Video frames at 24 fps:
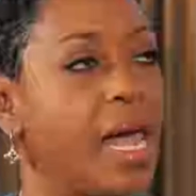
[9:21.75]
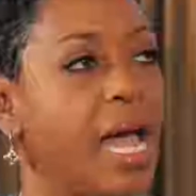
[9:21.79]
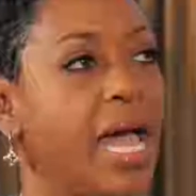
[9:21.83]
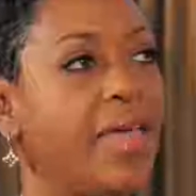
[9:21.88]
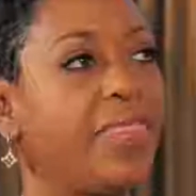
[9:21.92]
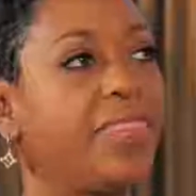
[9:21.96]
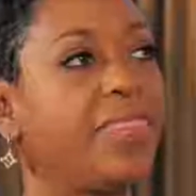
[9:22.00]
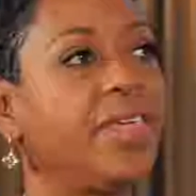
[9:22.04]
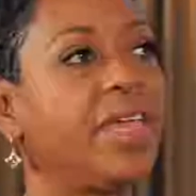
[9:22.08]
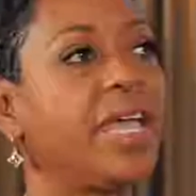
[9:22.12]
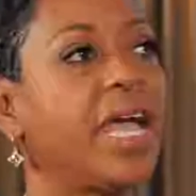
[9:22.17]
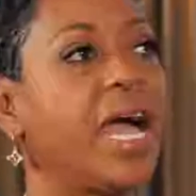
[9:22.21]
I
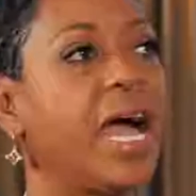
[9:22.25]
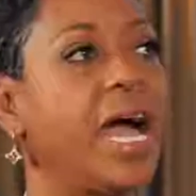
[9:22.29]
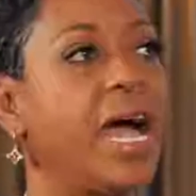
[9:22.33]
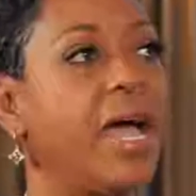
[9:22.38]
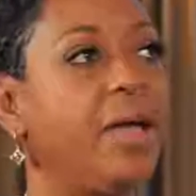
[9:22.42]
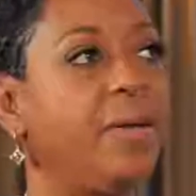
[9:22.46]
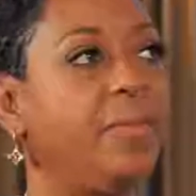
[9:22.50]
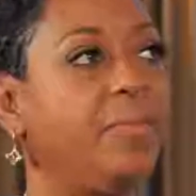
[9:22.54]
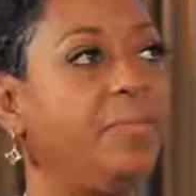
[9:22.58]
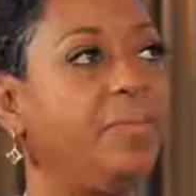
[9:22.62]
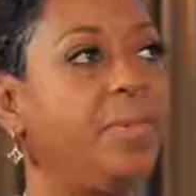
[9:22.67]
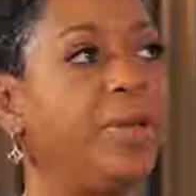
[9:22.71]
think
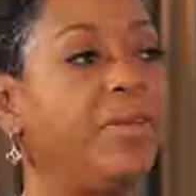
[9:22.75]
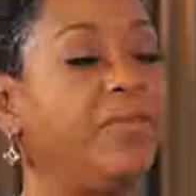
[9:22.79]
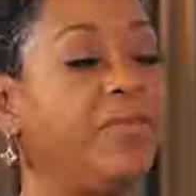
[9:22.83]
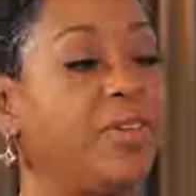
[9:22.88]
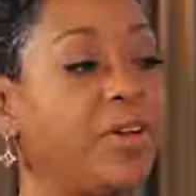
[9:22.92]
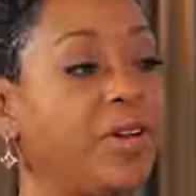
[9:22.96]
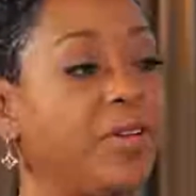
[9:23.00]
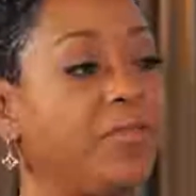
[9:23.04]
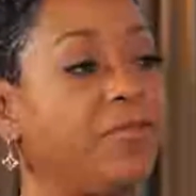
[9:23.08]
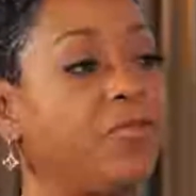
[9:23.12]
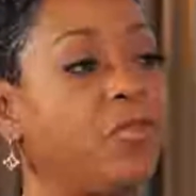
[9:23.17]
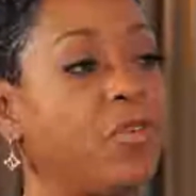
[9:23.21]
I've been
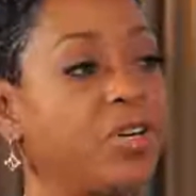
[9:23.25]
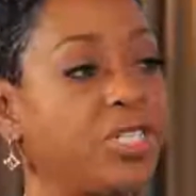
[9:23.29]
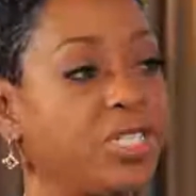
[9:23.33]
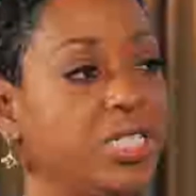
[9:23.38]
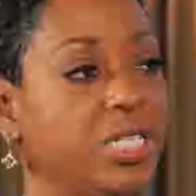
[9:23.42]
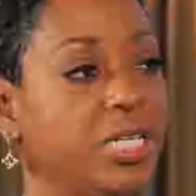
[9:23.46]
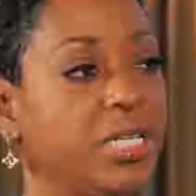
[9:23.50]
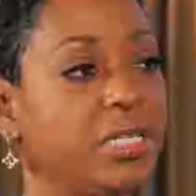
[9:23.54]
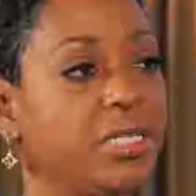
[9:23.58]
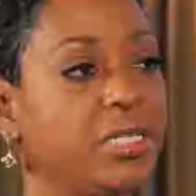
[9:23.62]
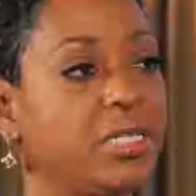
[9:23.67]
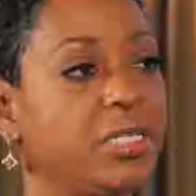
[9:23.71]
very
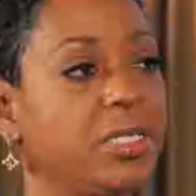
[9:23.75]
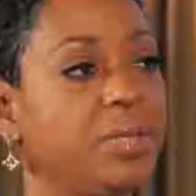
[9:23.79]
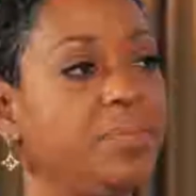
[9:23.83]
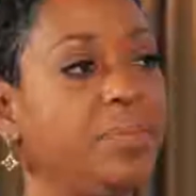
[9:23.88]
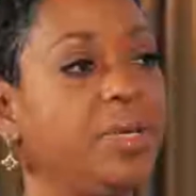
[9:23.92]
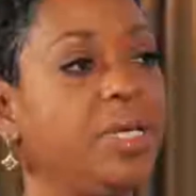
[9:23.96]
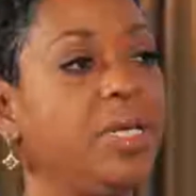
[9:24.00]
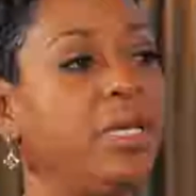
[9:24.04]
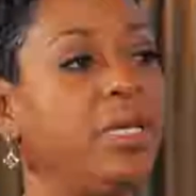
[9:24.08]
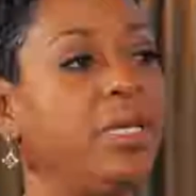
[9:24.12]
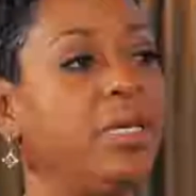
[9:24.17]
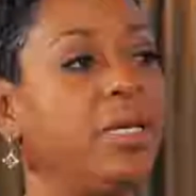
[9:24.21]
fortunate to
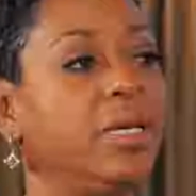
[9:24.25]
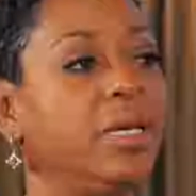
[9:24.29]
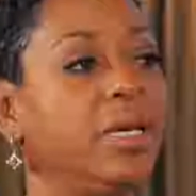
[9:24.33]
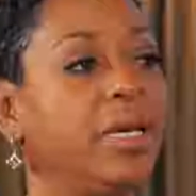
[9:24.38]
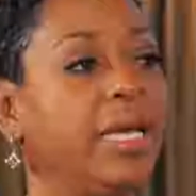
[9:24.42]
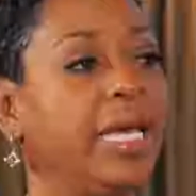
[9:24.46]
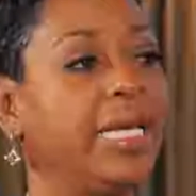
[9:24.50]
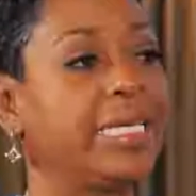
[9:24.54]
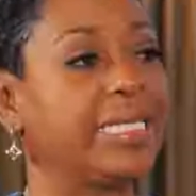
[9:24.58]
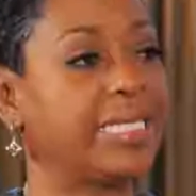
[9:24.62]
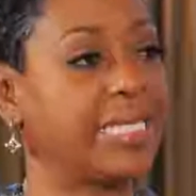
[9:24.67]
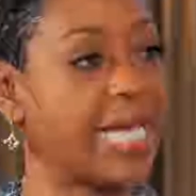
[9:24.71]
be
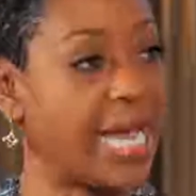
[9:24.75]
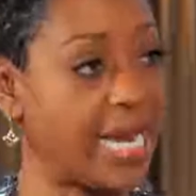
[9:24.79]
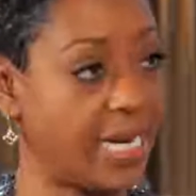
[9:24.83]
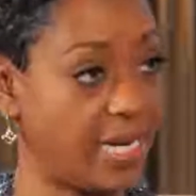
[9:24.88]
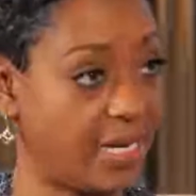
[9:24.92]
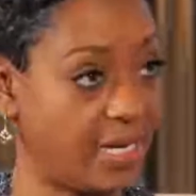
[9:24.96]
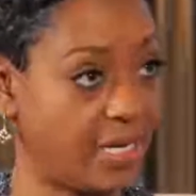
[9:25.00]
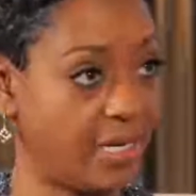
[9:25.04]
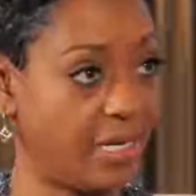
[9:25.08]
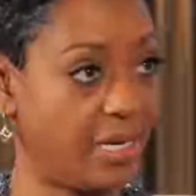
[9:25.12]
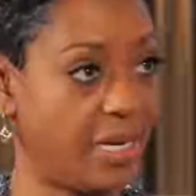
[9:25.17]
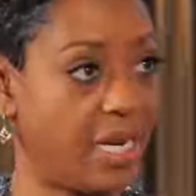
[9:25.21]

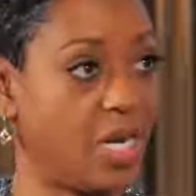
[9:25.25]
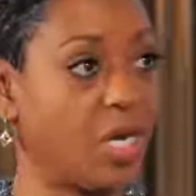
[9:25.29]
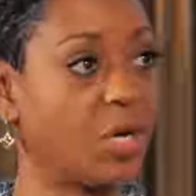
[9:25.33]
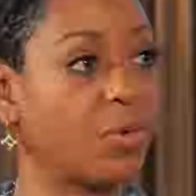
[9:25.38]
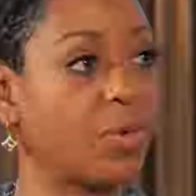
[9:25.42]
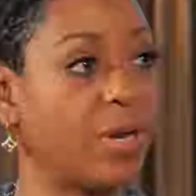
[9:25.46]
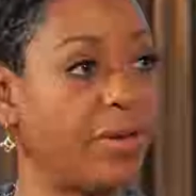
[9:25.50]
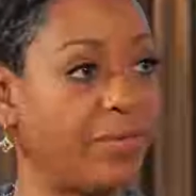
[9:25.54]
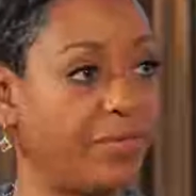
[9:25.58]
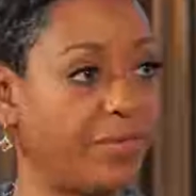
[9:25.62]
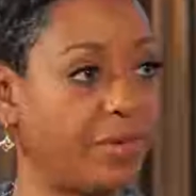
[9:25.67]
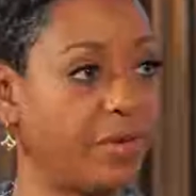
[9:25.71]
excited and
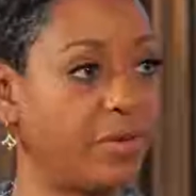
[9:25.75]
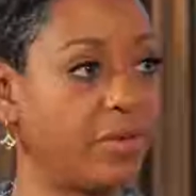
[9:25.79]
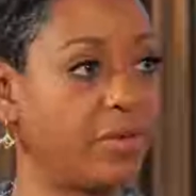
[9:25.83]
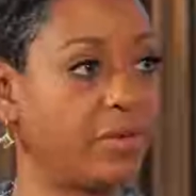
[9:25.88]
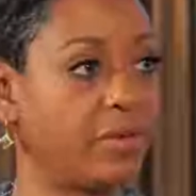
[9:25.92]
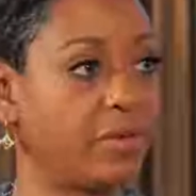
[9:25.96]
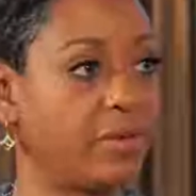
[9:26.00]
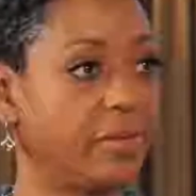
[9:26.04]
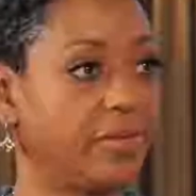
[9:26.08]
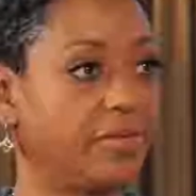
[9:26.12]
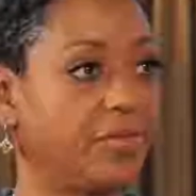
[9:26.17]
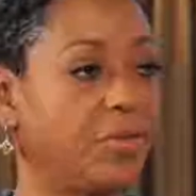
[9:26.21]
grateful
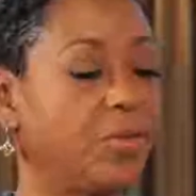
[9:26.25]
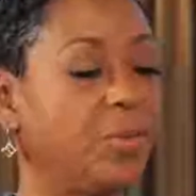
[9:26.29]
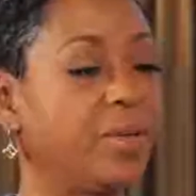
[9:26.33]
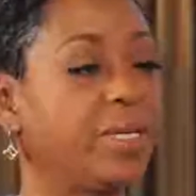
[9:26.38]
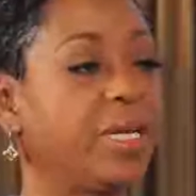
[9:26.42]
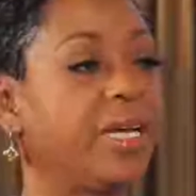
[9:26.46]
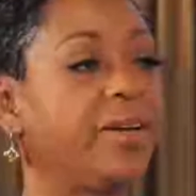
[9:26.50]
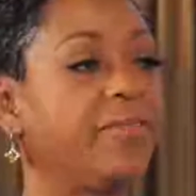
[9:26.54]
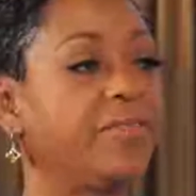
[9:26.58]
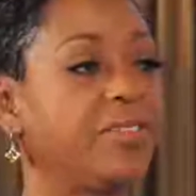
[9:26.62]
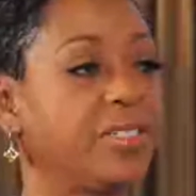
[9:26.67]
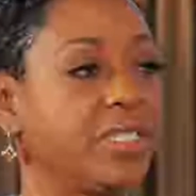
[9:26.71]
for
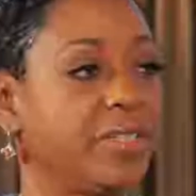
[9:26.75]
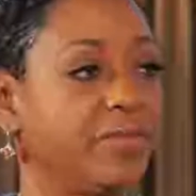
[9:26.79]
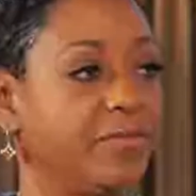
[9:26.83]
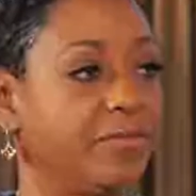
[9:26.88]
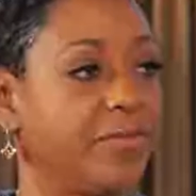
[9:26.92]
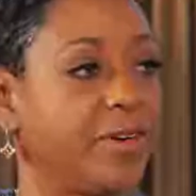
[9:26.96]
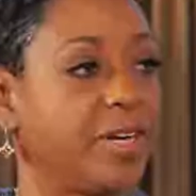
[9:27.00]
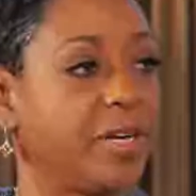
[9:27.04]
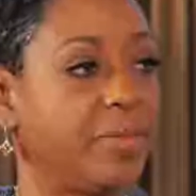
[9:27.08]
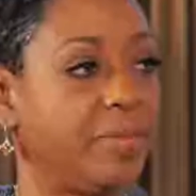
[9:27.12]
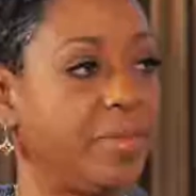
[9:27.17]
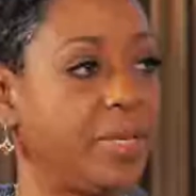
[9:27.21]
whatever's in
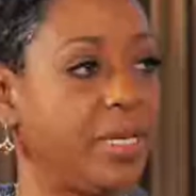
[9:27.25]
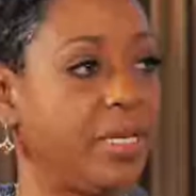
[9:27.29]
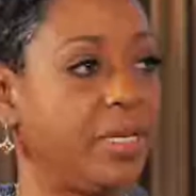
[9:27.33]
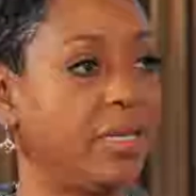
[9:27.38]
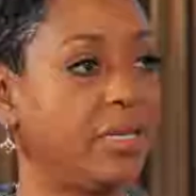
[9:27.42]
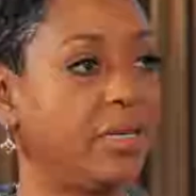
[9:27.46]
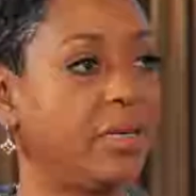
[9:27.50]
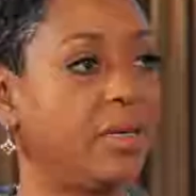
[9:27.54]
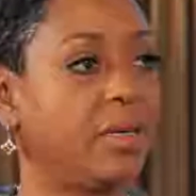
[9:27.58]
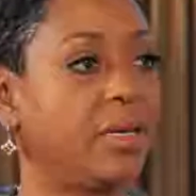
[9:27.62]
front of me.